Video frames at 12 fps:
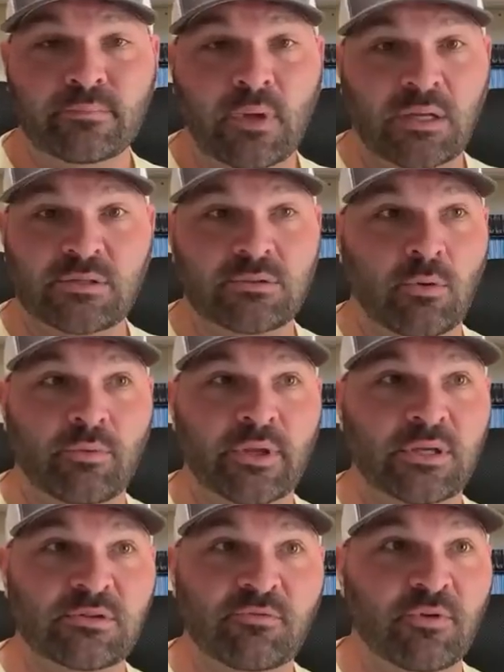I just don't
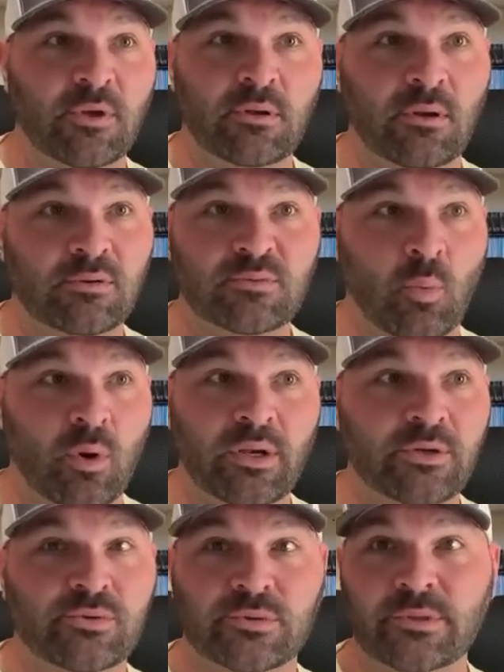think it's a fit and I just
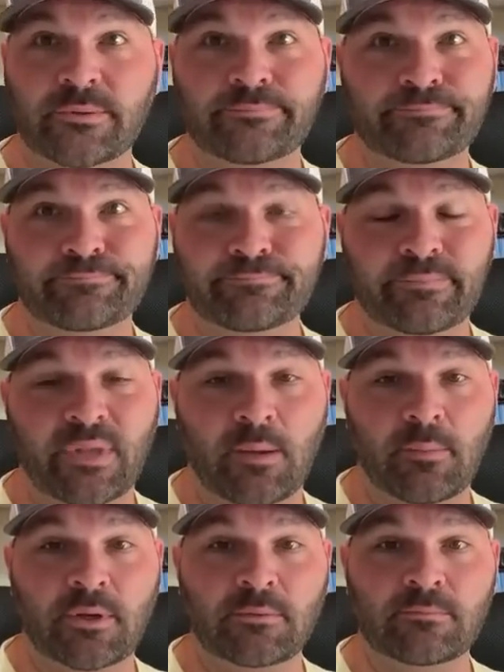wasn't interested. I
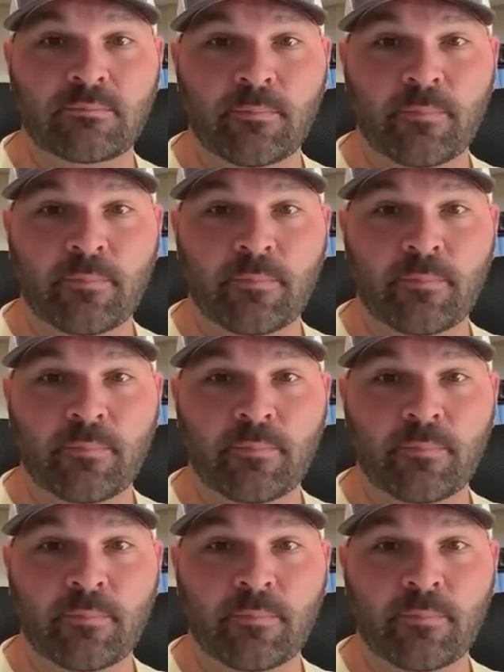mean,